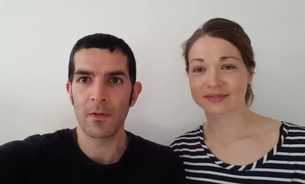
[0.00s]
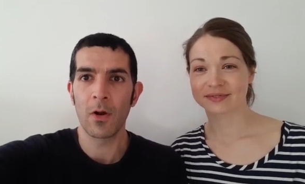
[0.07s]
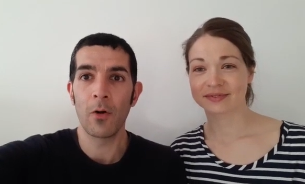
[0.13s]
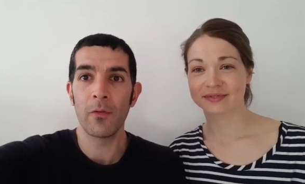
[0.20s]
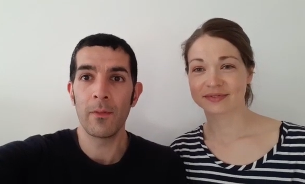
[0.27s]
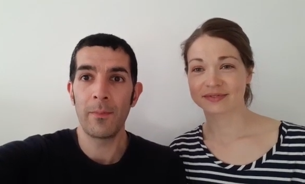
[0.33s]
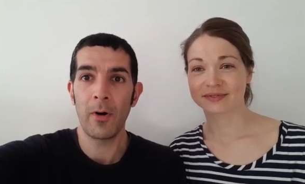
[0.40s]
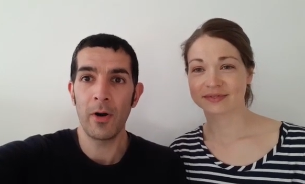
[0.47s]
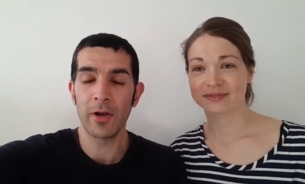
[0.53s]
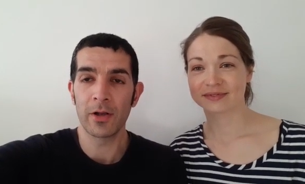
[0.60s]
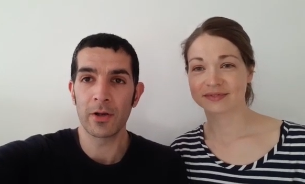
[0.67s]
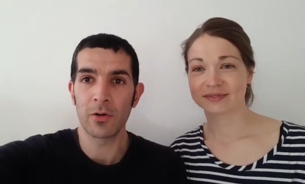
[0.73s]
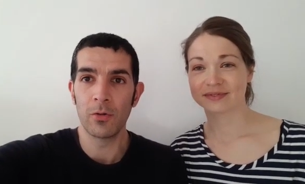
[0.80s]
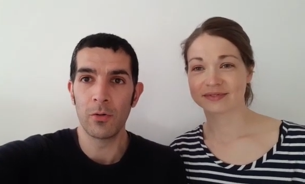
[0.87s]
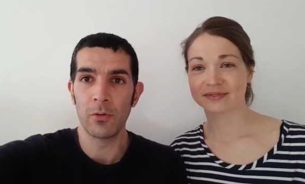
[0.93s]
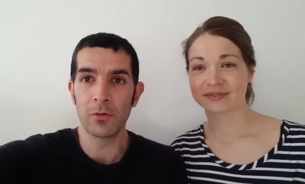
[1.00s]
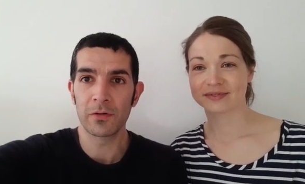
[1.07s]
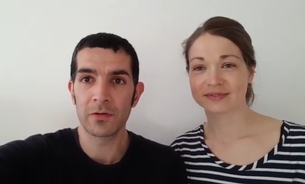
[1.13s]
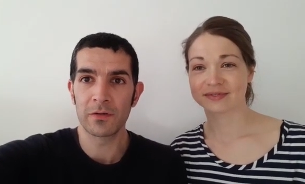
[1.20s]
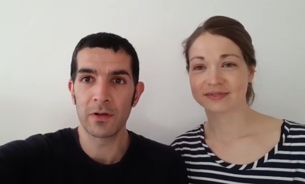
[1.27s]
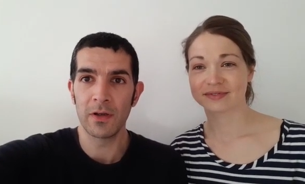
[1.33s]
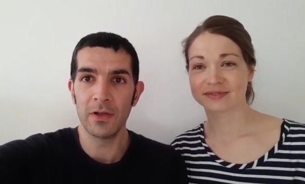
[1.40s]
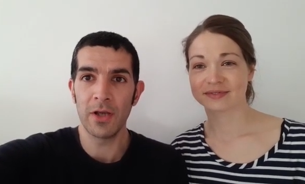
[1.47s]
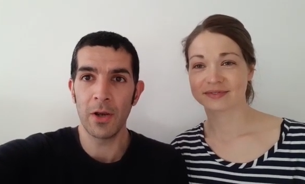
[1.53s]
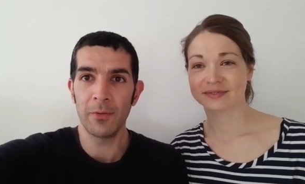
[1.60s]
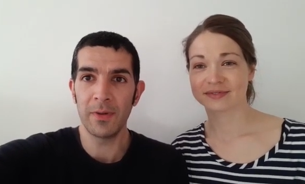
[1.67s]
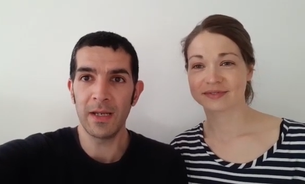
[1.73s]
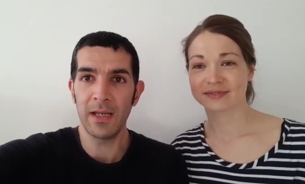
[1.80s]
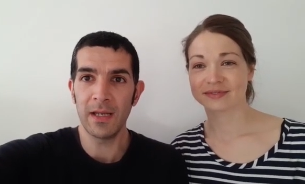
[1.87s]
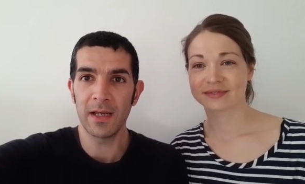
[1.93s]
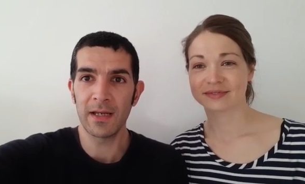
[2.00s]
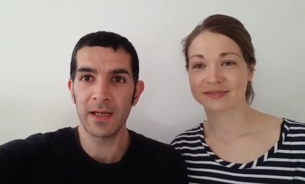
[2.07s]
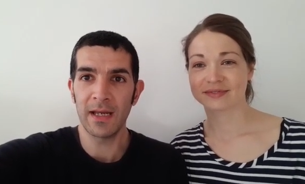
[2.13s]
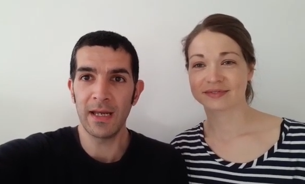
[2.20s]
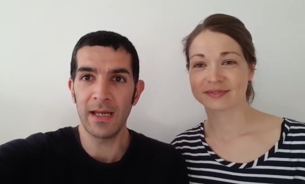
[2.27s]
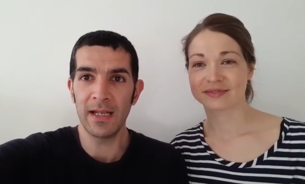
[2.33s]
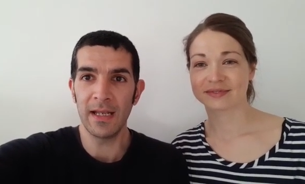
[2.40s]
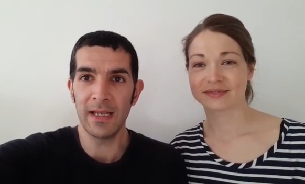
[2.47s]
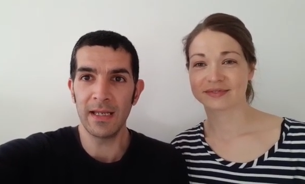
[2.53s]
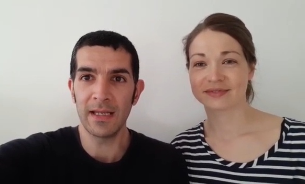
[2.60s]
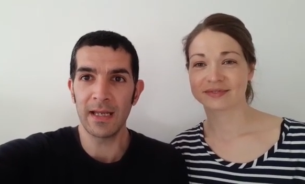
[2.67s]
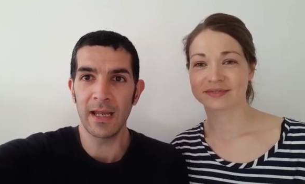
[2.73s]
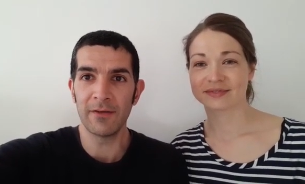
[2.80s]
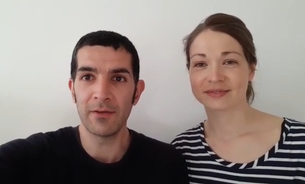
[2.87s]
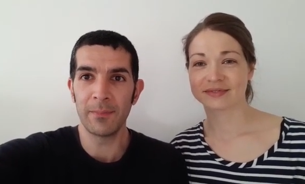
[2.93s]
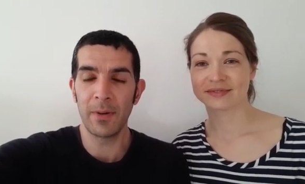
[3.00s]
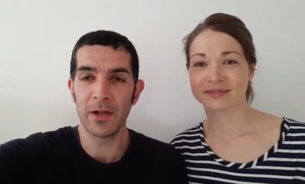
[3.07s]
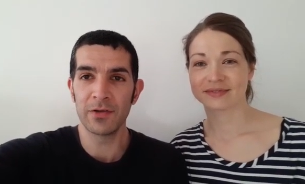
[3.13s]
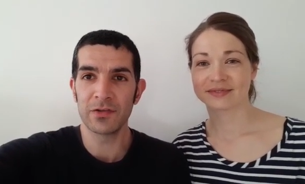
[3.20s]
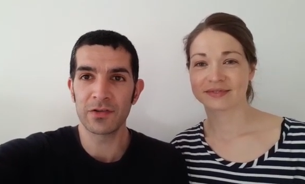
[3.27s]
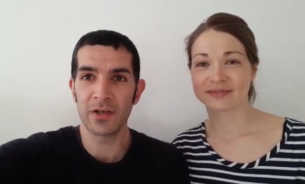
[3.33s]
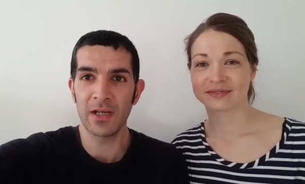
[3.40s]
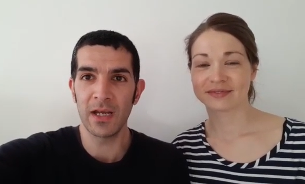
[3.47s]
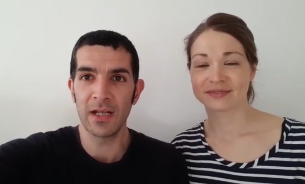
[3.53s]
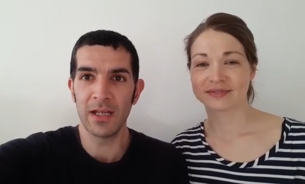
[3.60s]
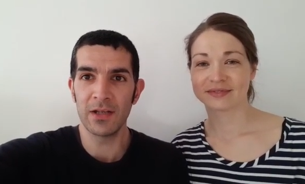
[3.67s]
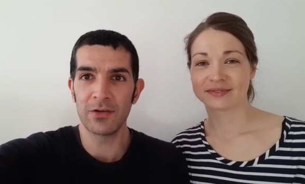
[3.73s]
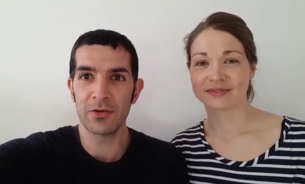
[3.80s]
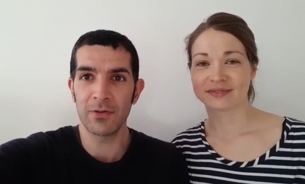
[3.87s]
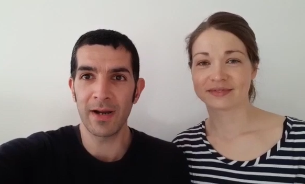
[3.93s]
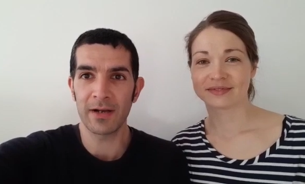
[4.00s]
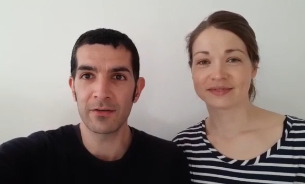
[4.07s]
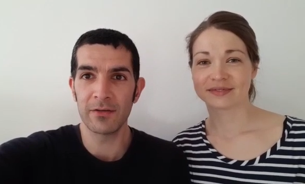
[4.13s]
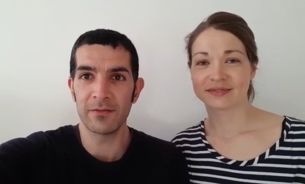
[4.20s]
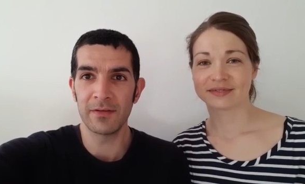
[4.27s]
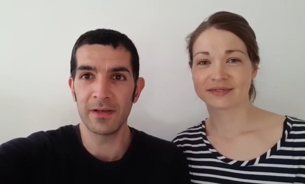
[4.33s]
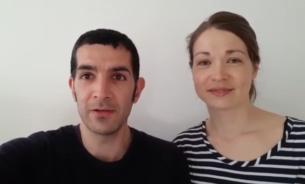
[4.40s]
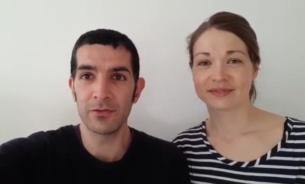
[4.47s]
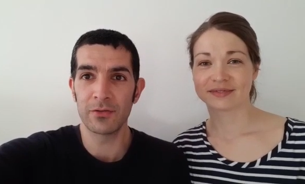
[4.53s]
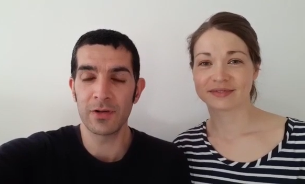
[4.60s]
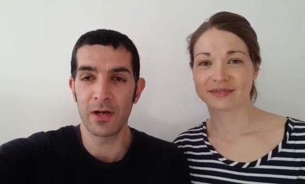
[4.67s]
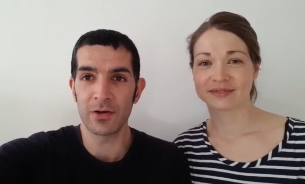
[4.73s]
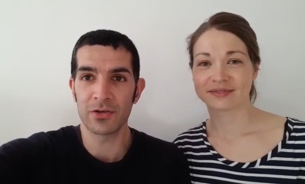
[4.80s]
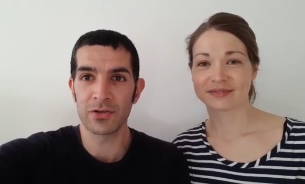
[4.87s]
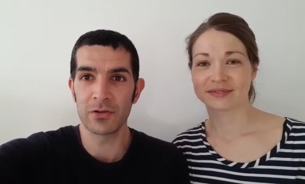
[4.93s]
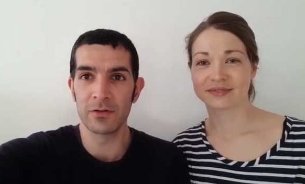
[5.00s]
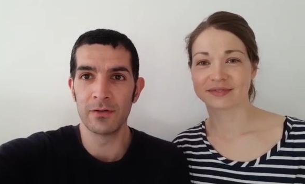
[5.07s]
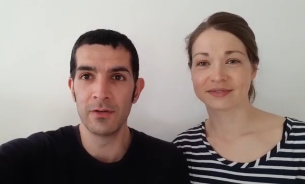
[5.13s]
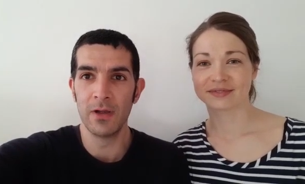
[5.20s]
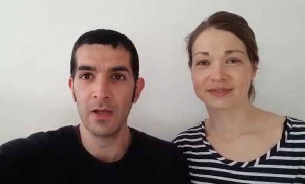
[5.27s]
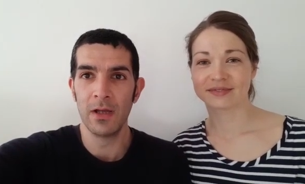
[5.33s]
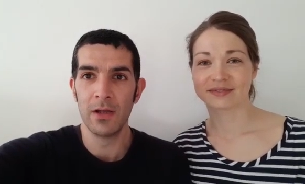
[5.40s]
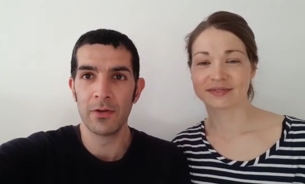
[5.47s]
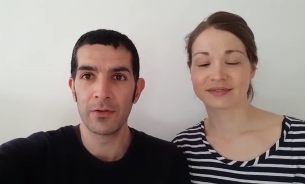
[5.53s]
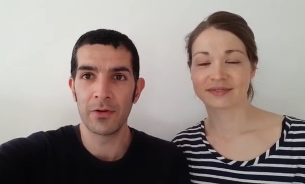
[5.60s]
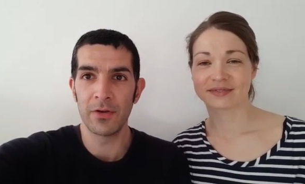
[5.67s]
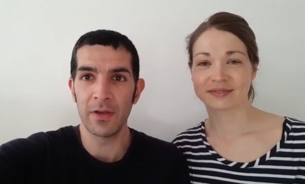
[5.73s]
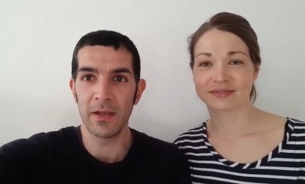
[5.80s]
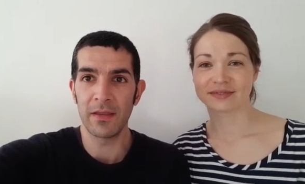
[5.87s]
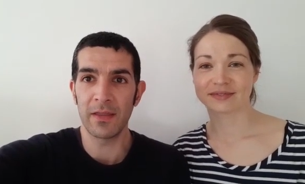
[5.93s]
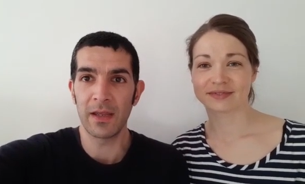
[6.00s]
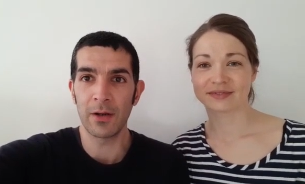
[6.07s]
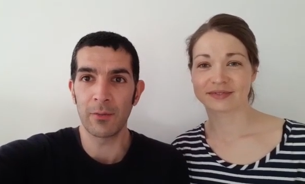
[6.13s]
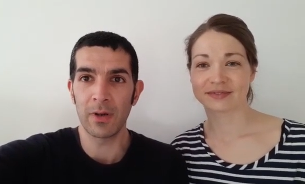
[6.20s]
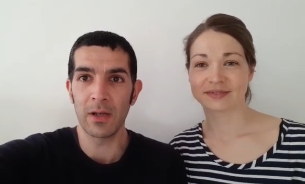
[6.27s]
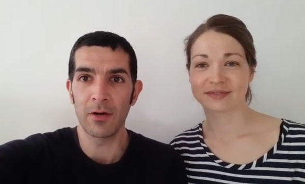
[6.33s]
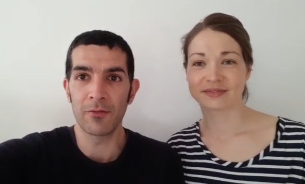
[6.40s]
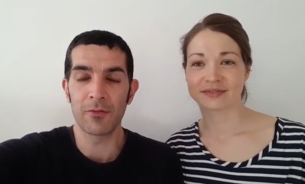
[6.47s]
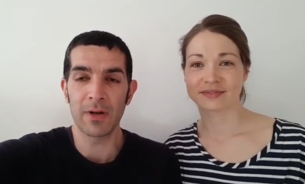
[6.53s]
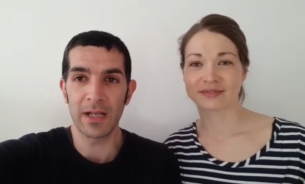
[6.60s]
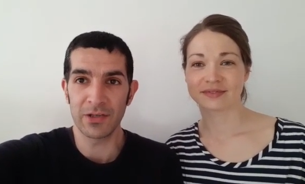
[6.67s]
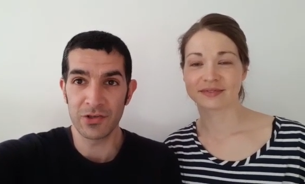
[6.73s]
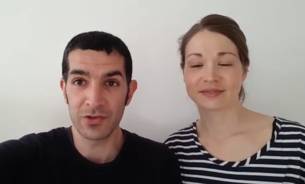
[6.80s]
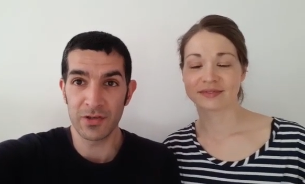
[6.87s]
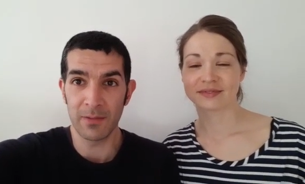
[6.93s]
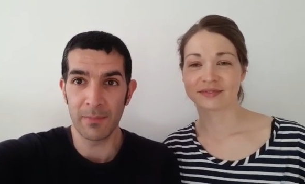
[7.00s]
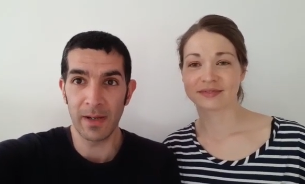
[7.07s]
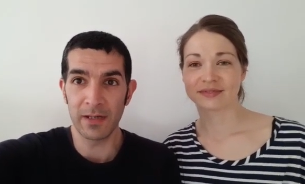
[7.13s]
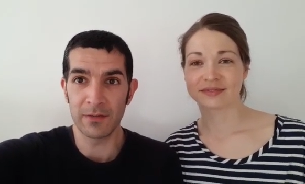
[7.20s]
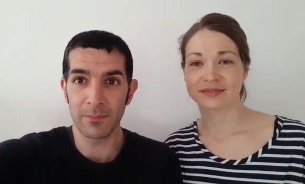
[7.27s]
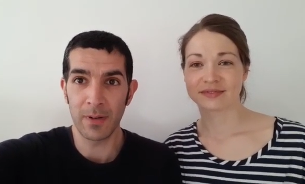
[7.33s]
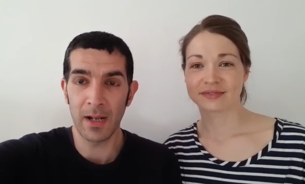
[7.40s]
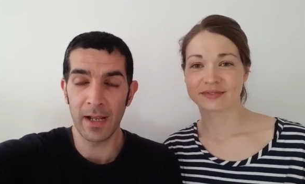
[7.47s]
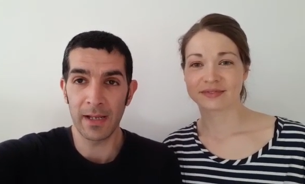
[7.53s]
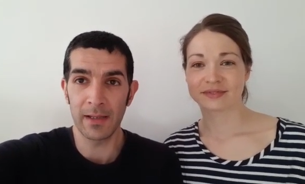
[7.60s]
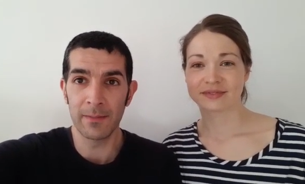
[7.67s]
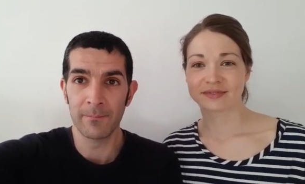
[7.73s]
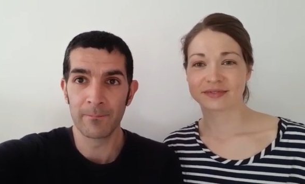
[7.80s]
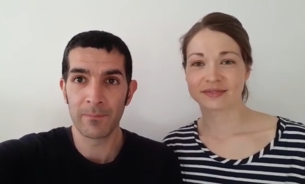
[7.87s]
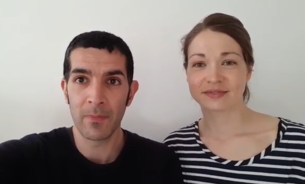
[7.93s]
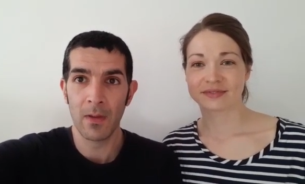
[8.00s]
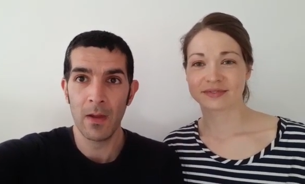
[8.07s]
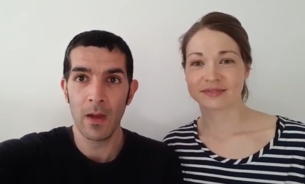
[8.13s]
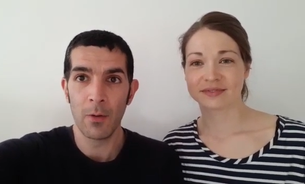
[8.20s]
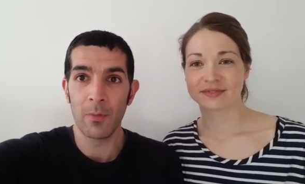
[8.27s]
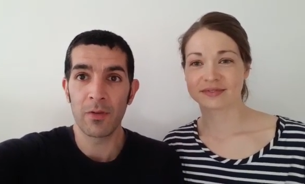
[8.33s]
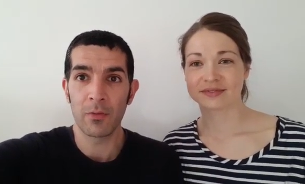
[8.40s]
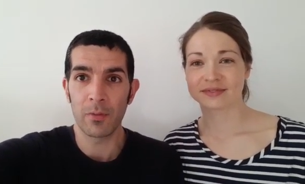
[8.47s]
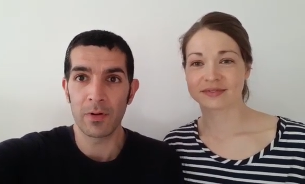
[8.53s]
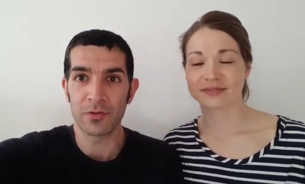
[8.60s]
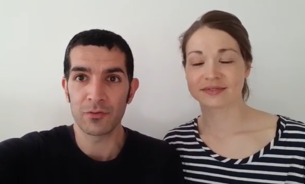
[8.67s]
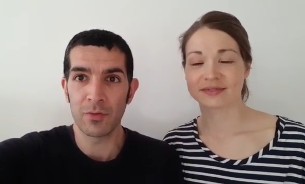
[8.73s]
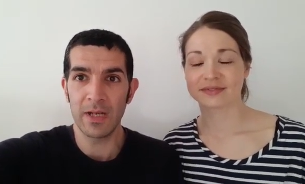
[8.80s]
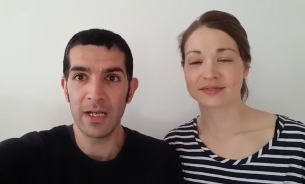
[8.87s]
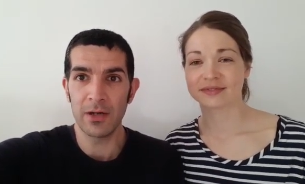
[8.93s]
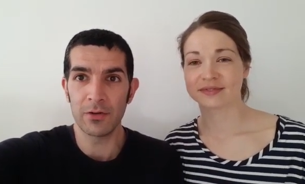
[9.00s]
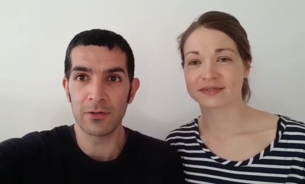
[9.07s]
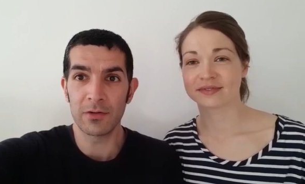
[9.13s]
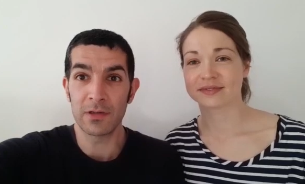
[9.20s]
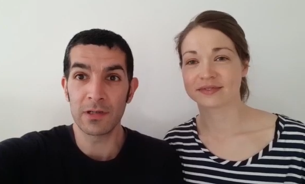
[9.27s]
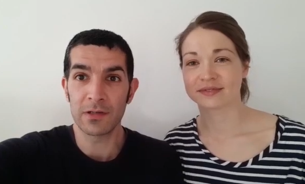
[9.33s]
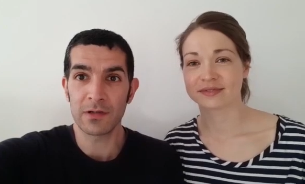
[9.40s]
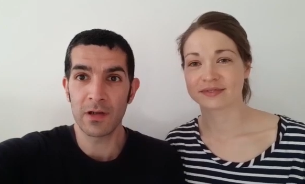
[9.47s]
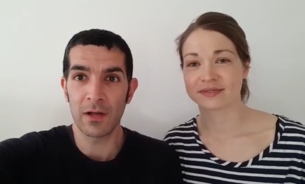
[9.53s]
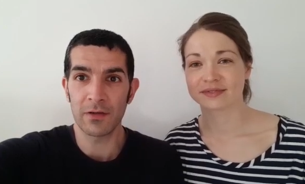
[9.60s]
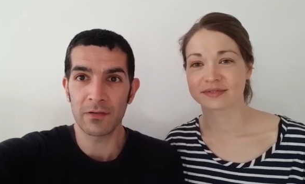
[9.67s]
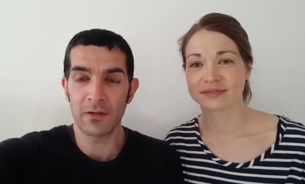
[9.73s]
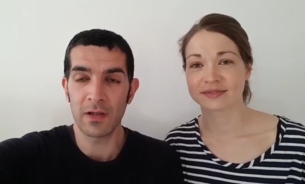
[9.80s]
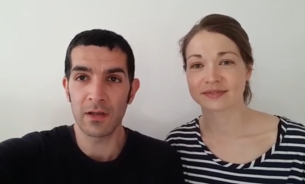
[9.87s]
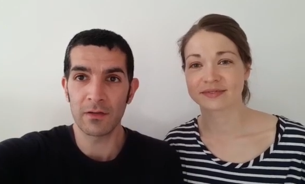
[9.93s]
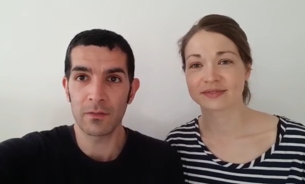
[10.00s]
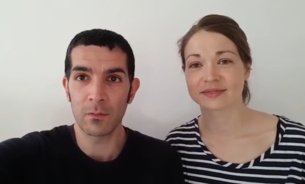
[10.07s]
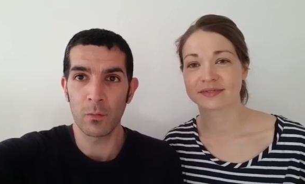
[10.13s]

Speaker 1: On the pilot course, Yoni and Keeley gave a punchy and interactive introduction to the theory of relationship based play. We thought it was really good to discuss this